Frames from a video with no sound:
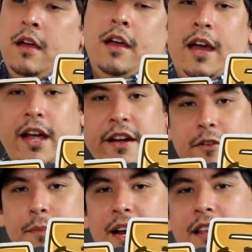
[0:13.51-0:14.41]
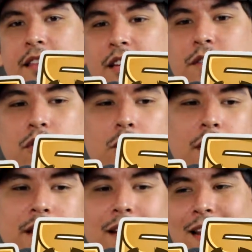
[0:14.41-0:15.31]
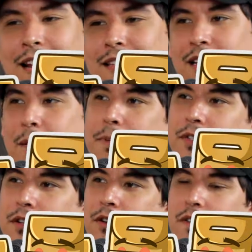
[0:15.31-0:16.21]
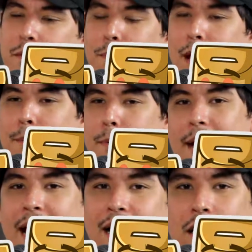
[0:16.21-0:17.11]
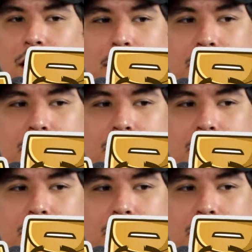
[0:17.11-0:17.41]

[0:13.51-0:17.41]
Hey everybody, thanks for joining the next episode of the Paper Bag Club.